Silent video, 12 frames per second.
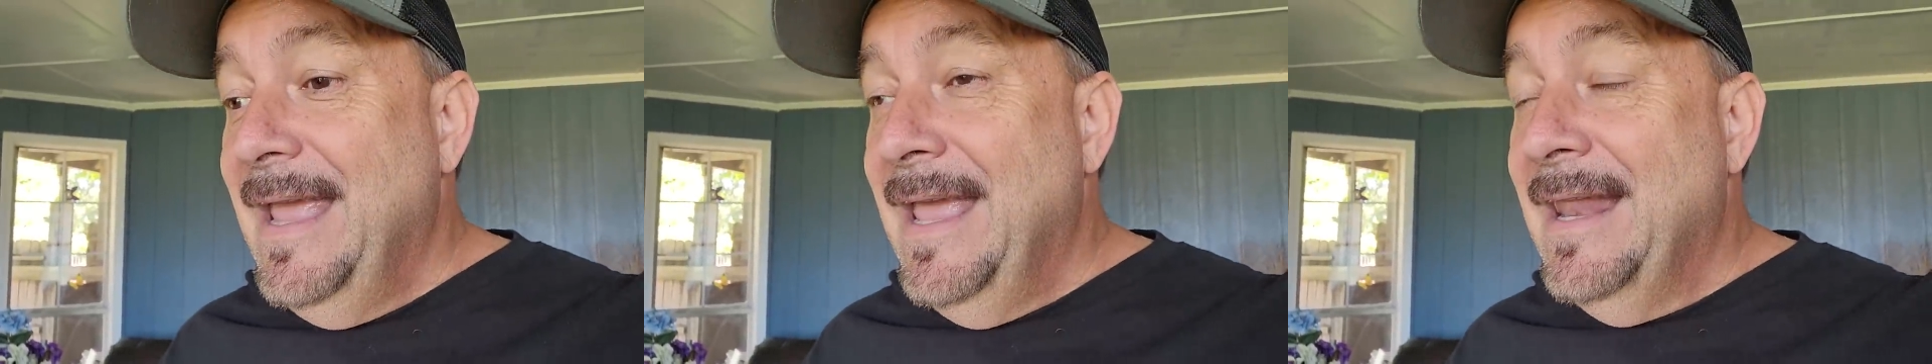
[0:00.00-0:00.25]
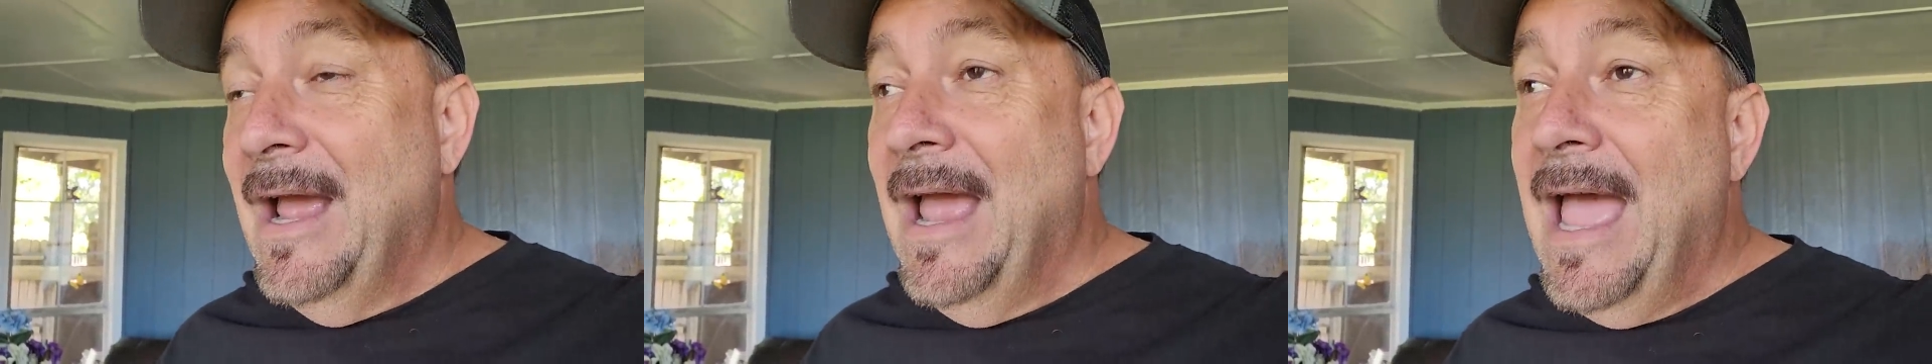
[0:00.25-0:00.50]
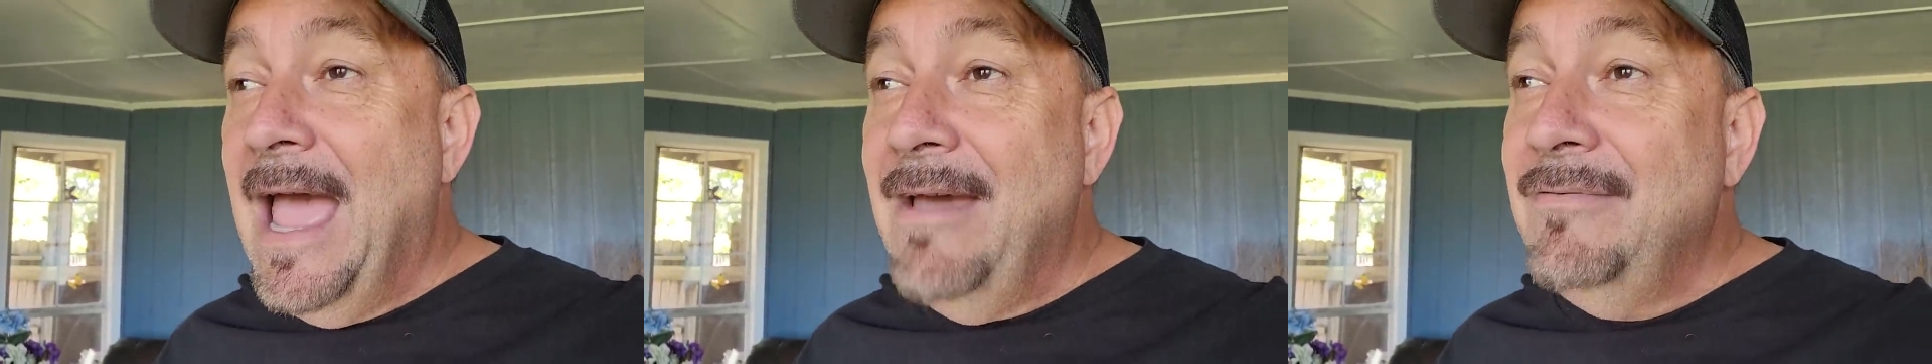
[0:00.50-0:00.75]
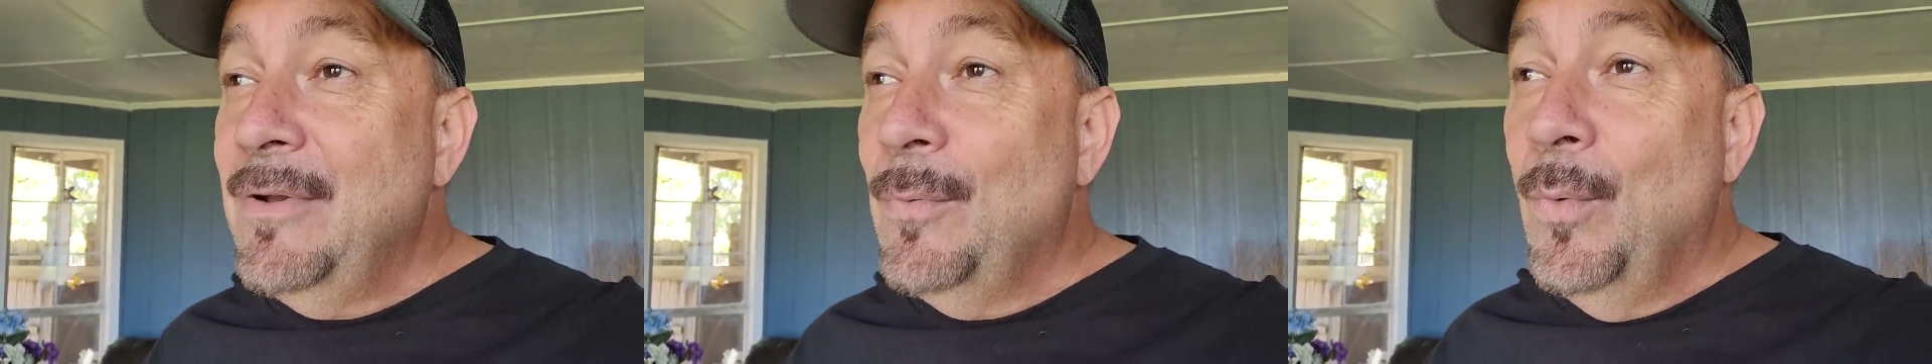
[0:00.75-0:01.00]
and I
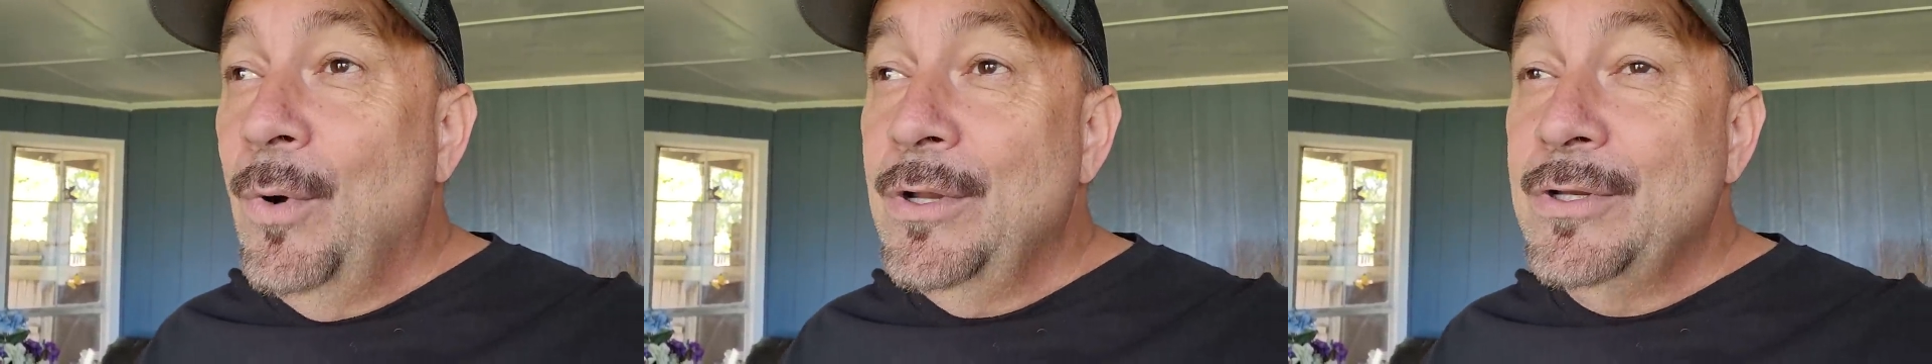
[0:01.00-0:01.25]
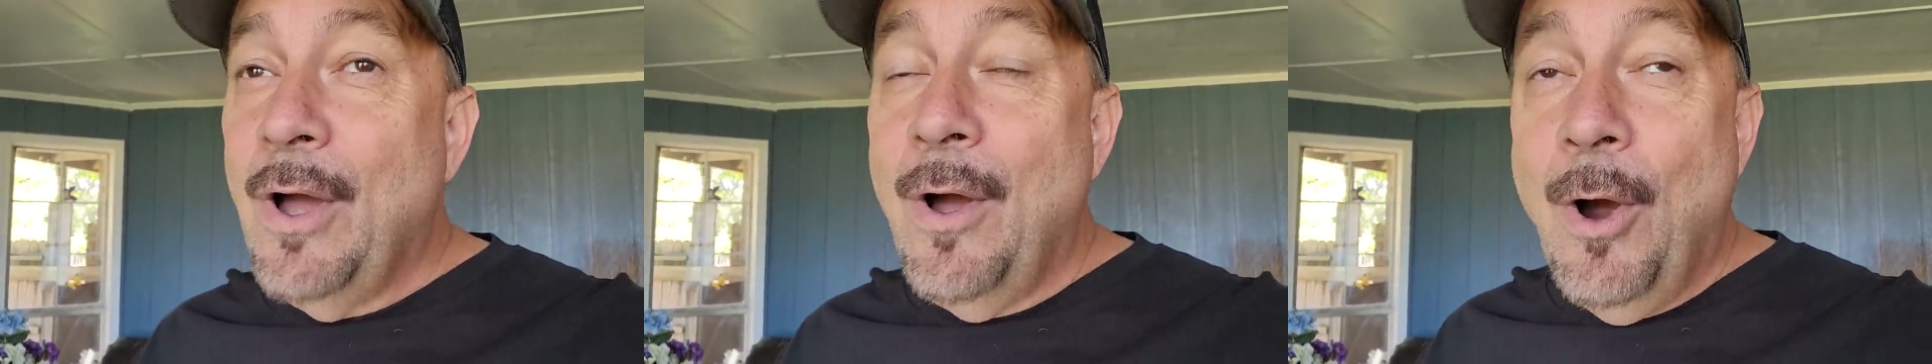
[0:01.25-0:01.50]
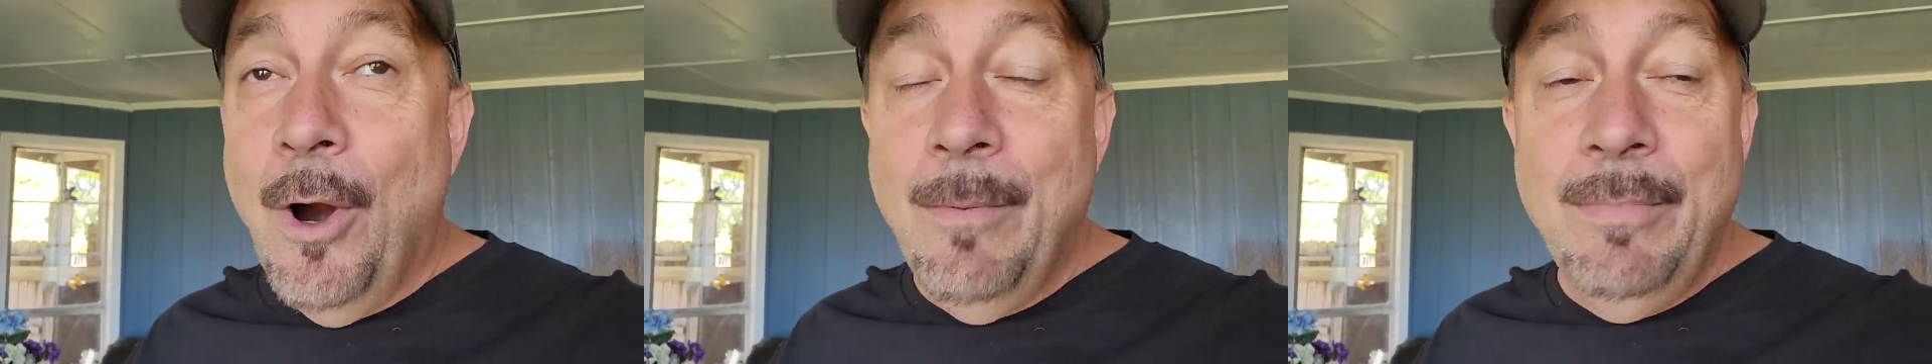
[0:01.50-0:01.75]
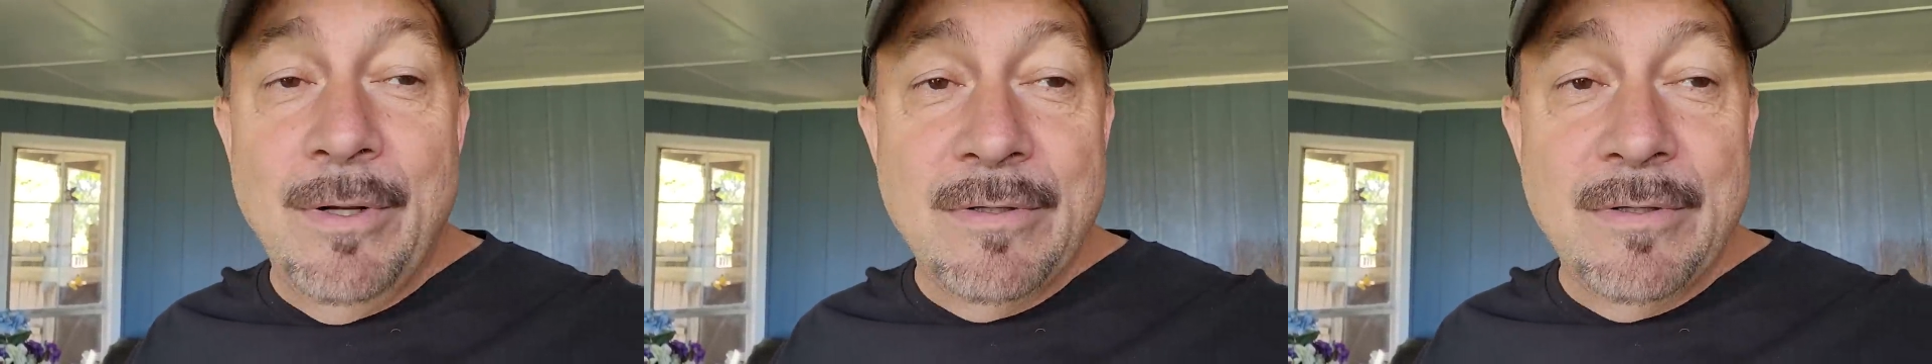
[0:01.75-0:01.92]
haven't wanted to harm